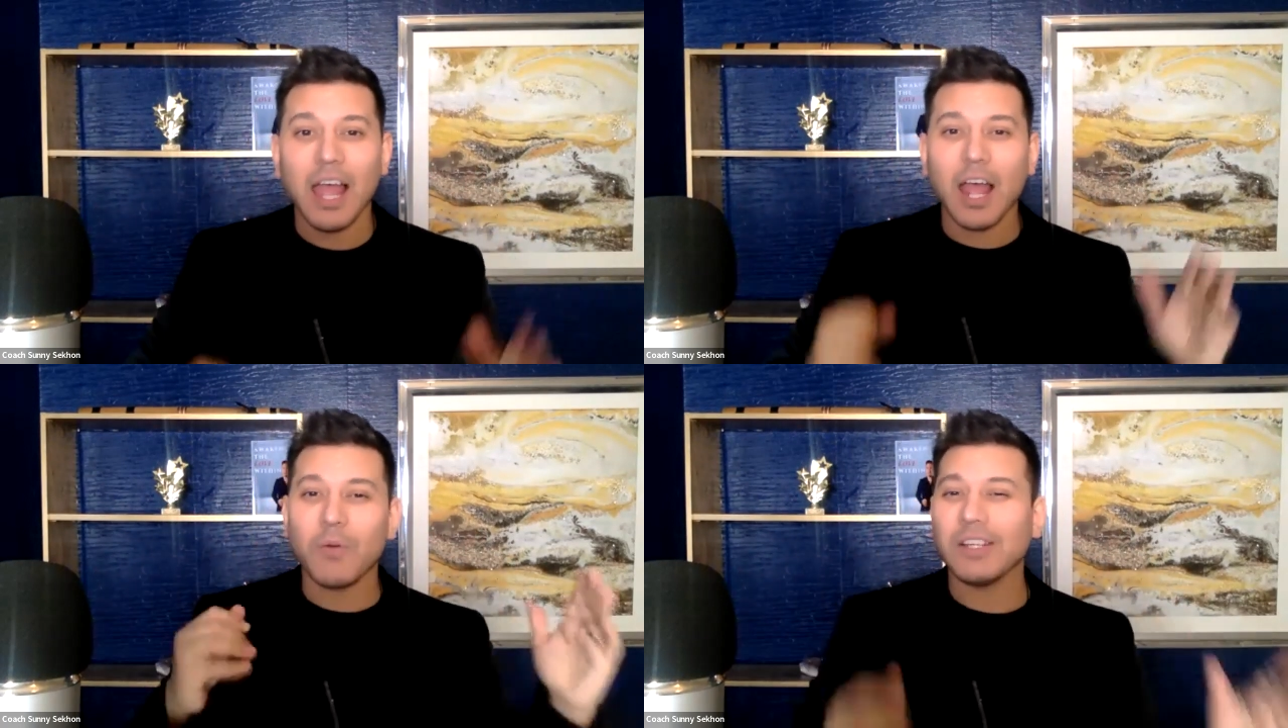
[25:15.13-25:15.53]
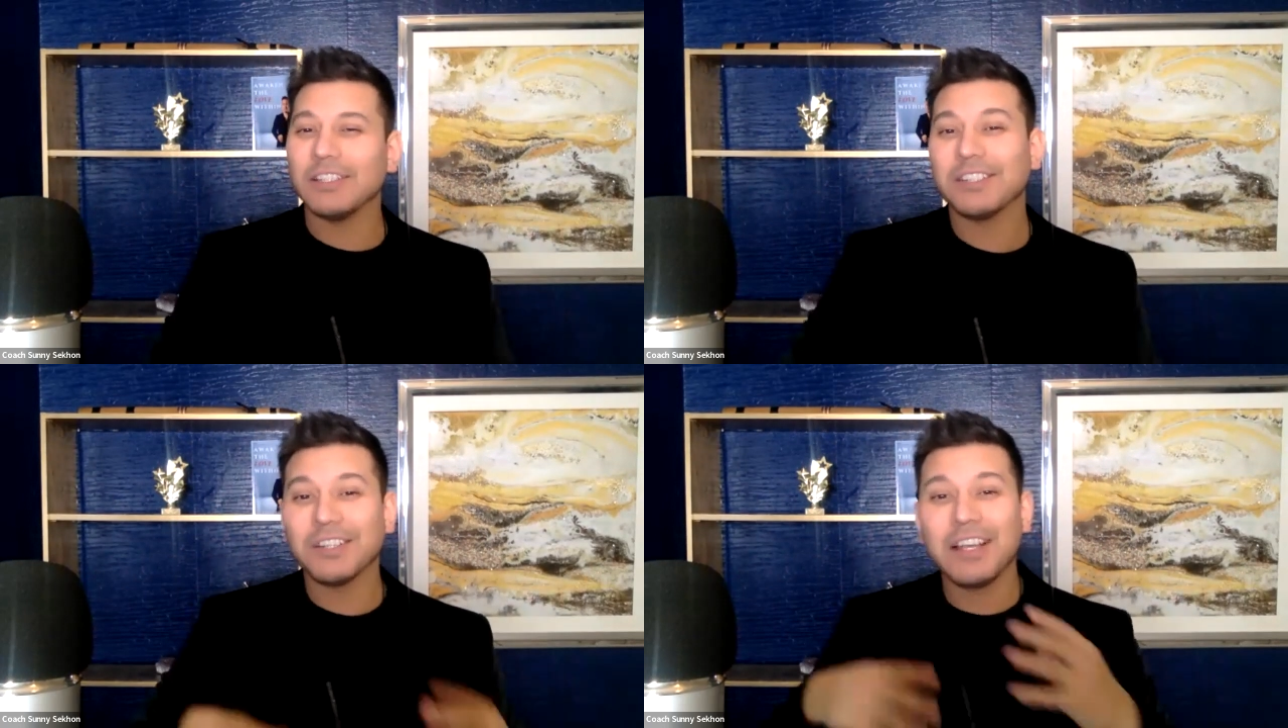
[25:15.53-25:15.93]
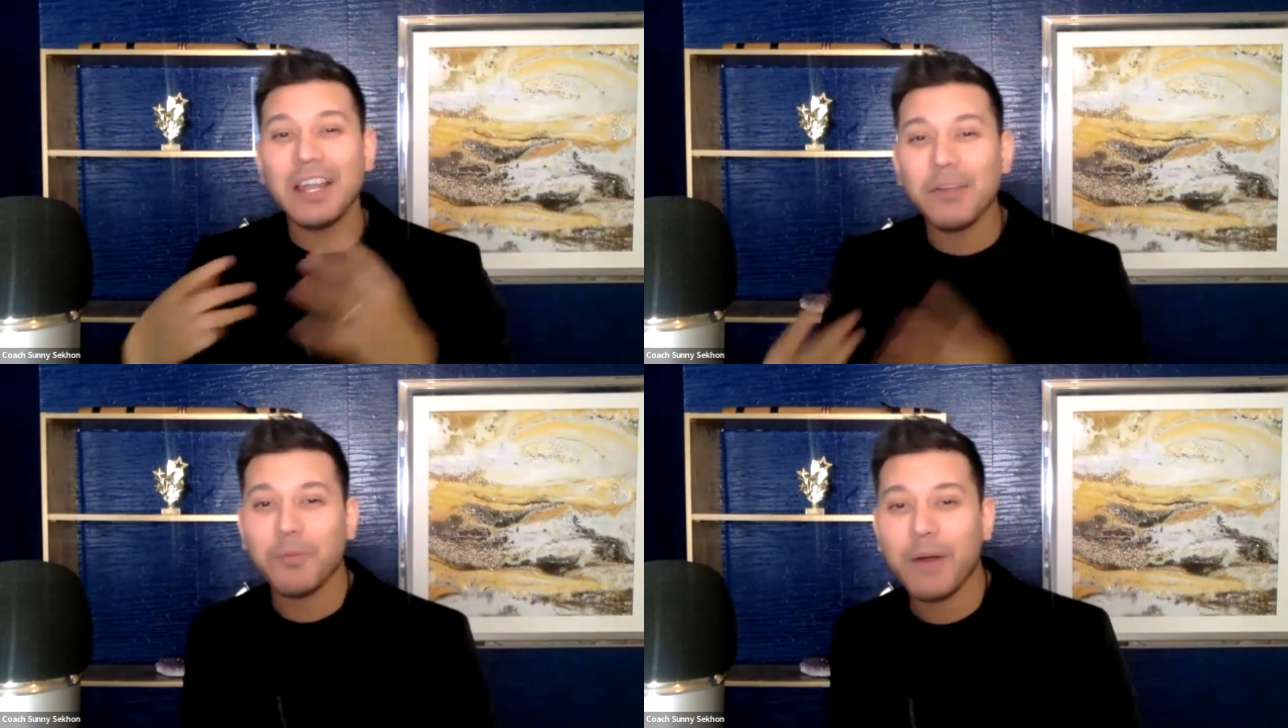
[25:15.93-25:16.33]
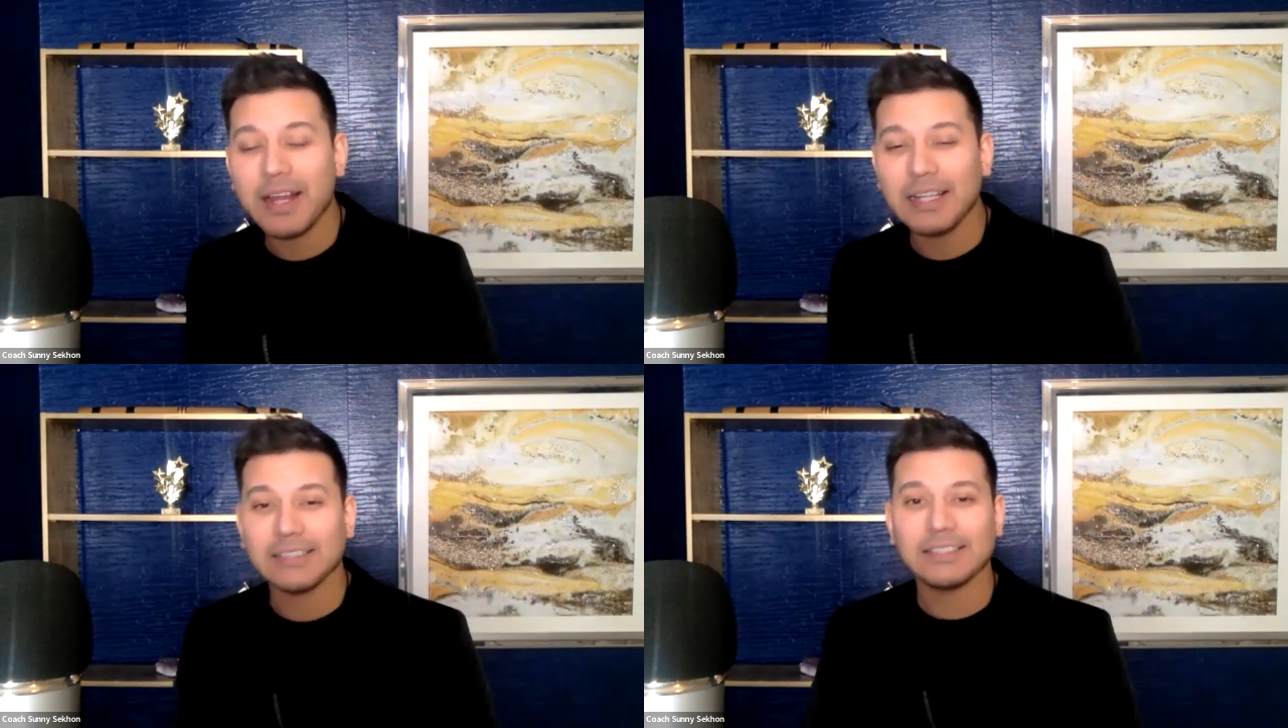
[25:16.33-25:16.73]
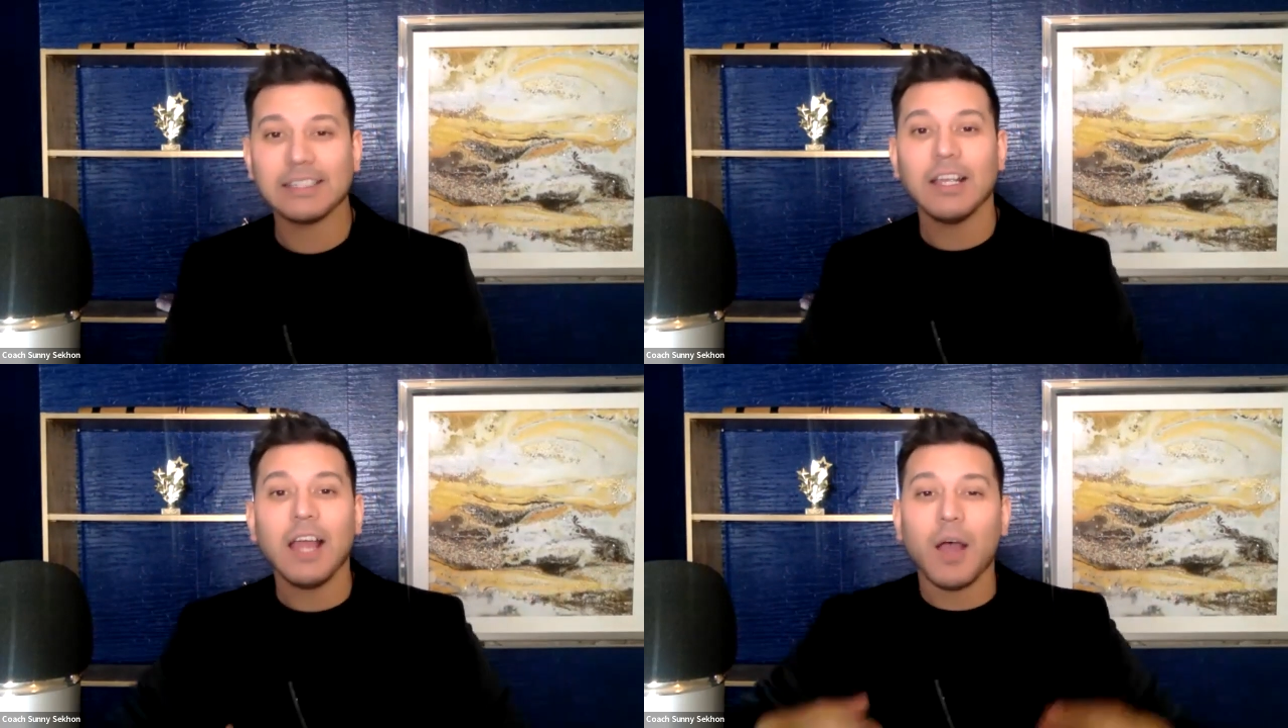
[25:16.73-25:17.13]
I want you to lift
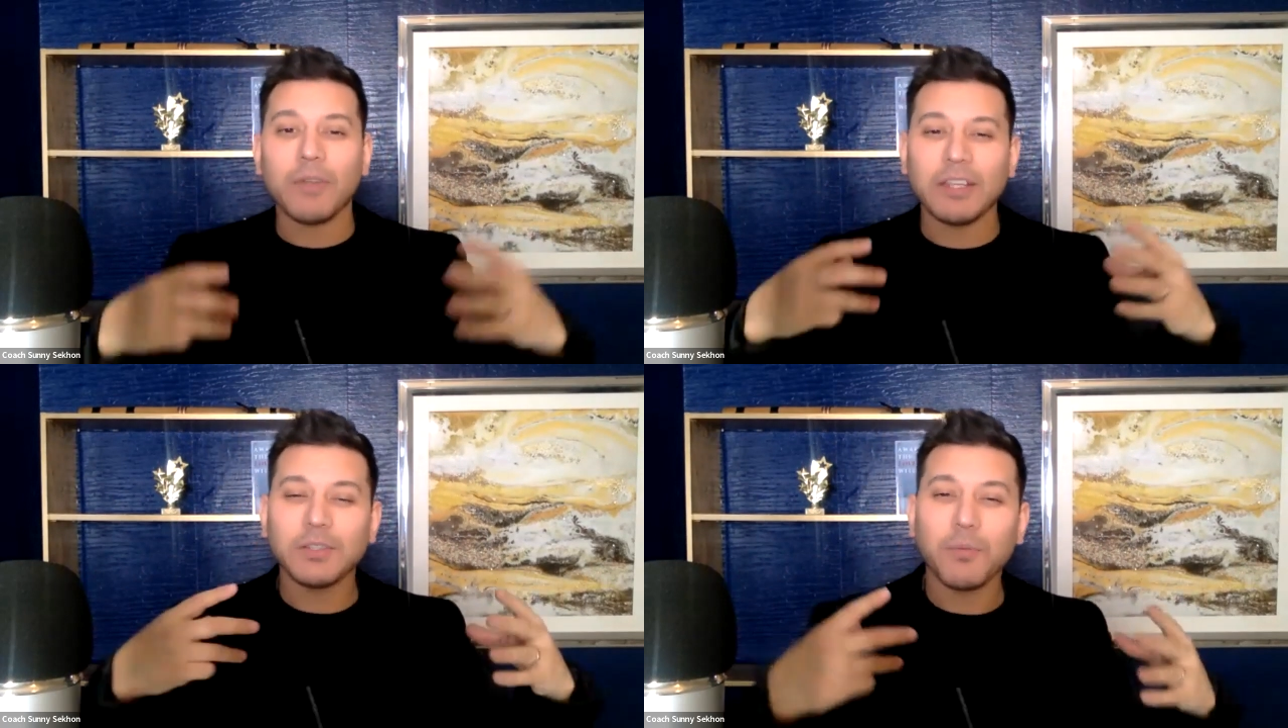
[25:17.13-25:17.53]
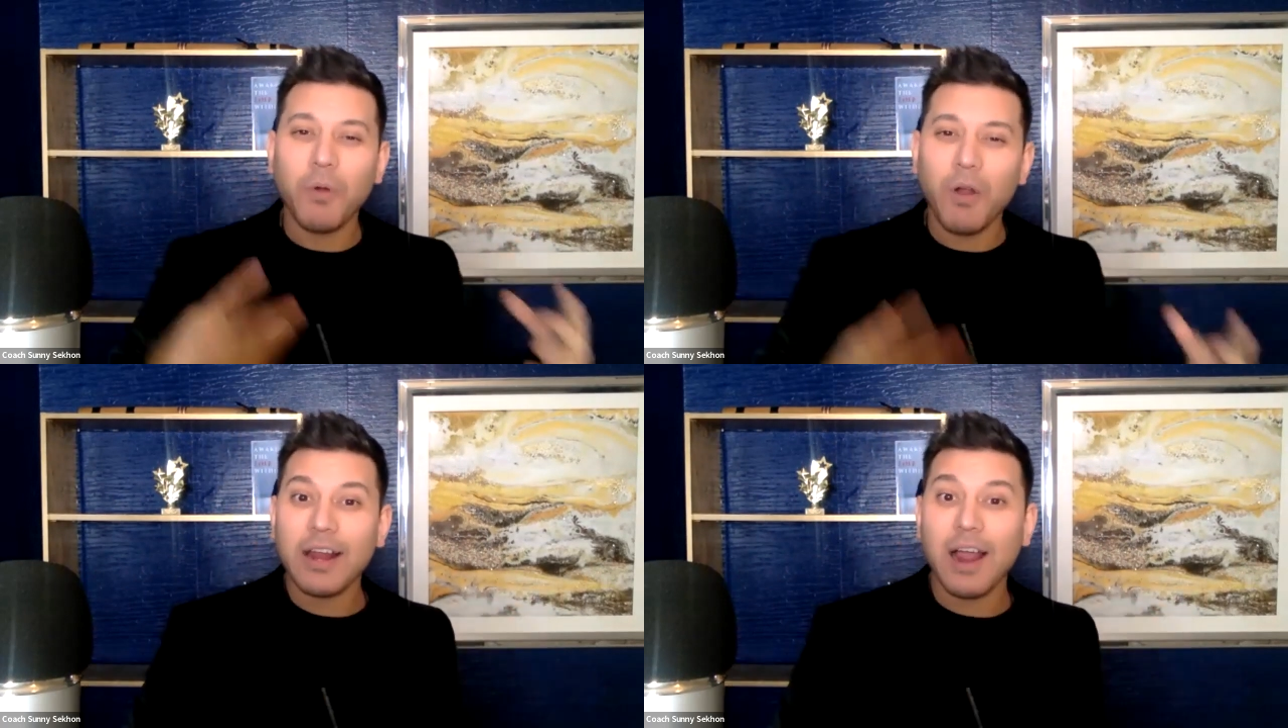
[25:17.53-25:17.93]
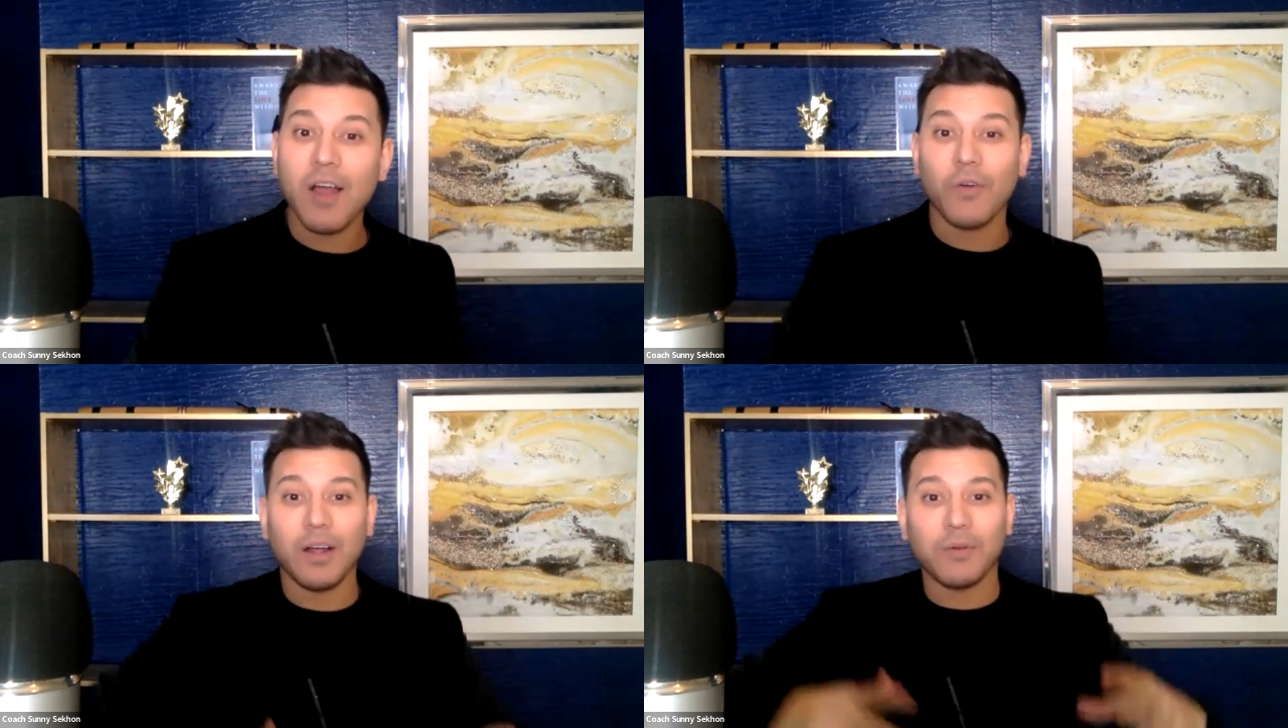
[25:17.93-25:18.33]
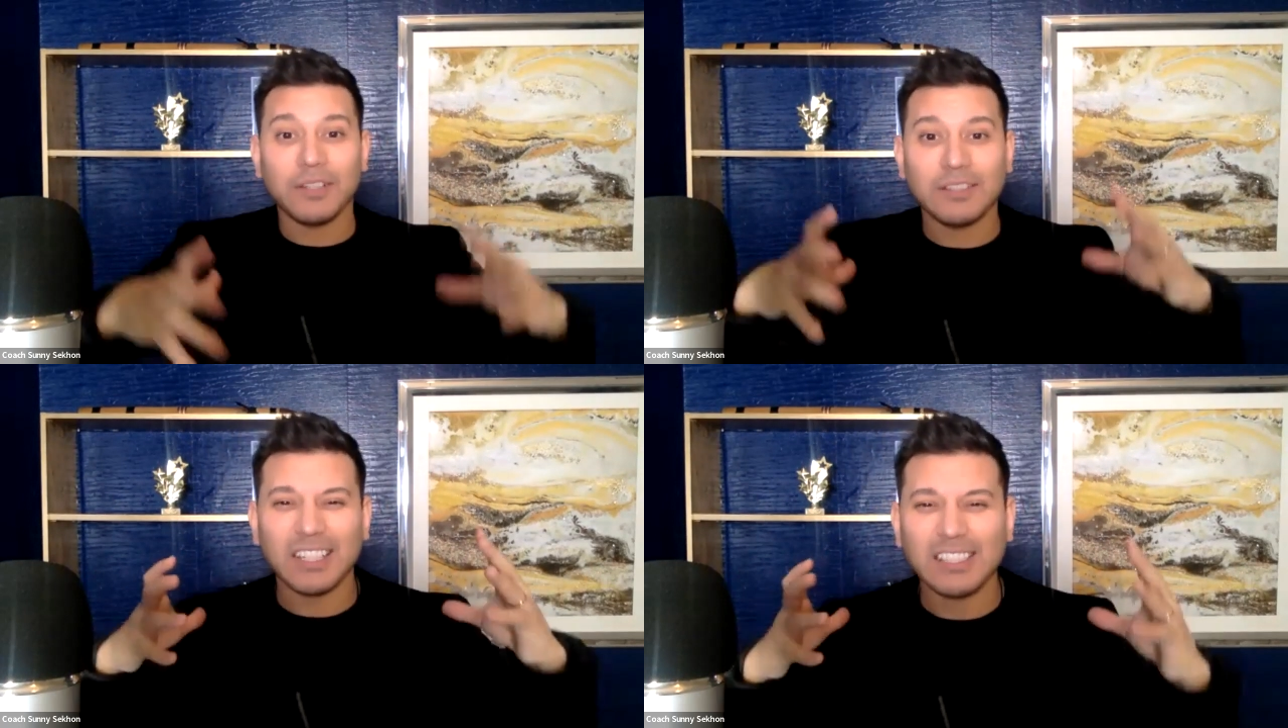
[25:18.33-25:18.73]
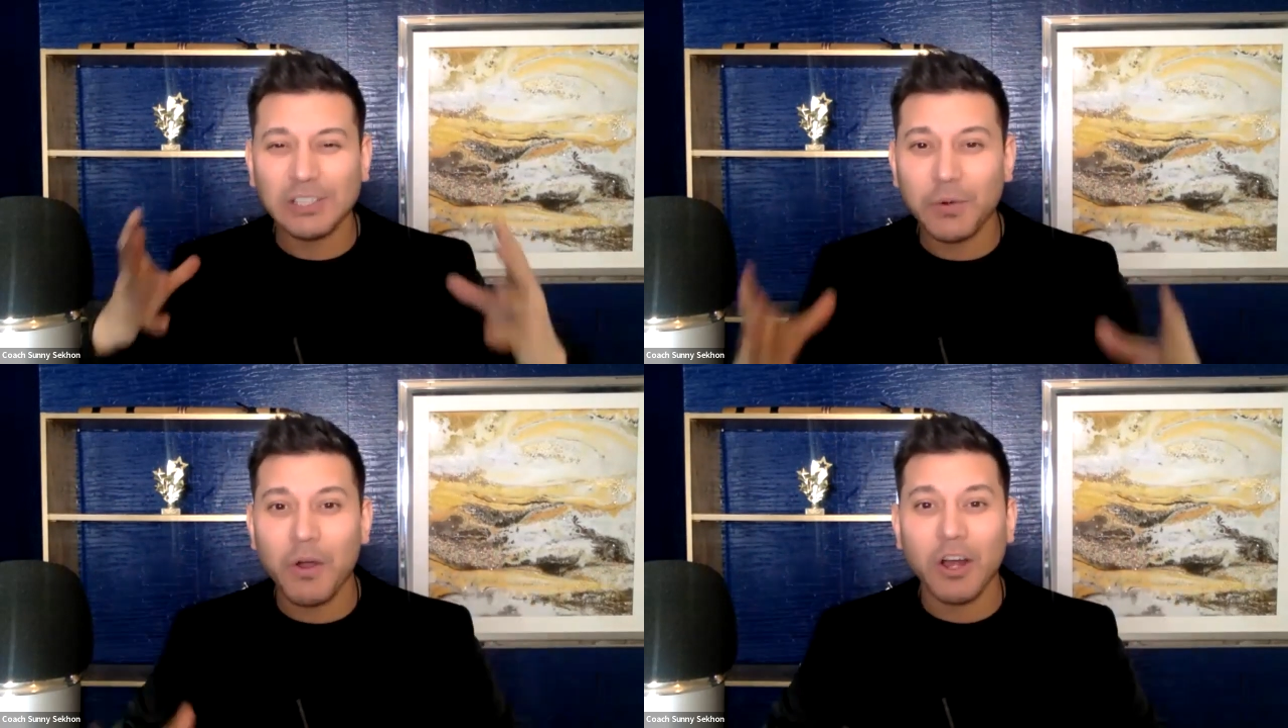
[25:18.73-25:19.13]
weights. I want you to work out. I want you to
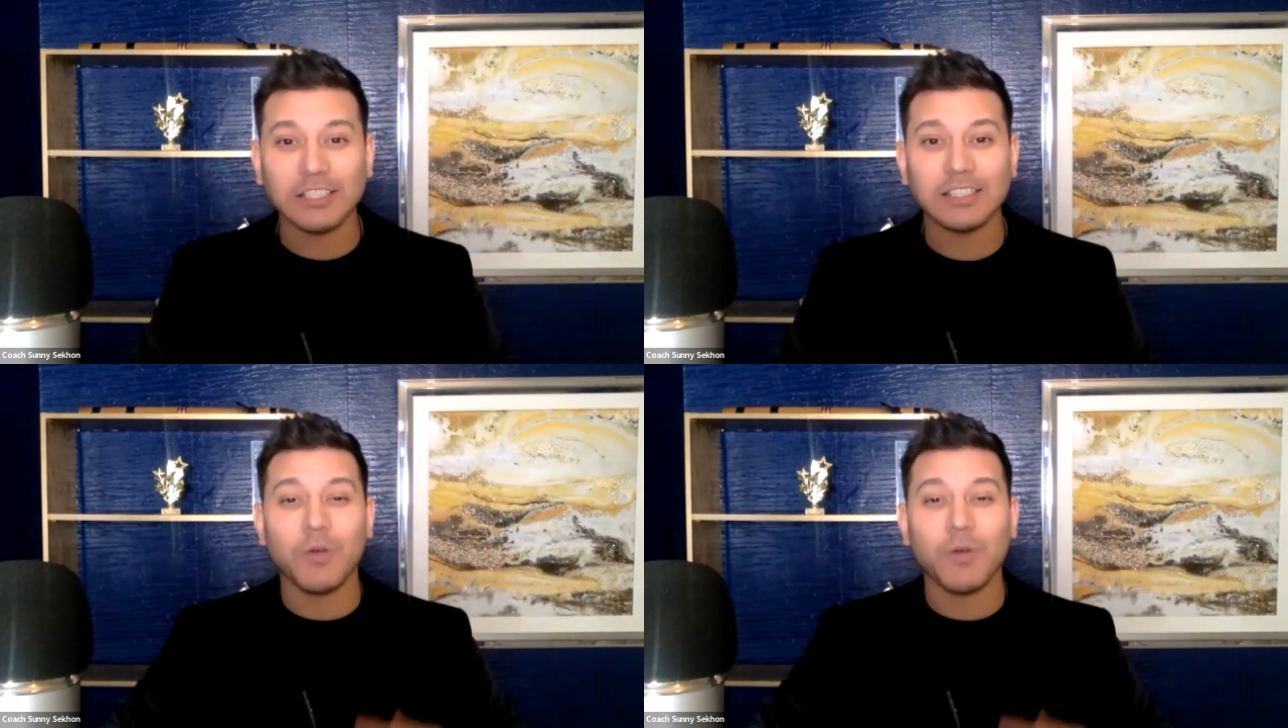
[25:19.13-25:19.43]
squat.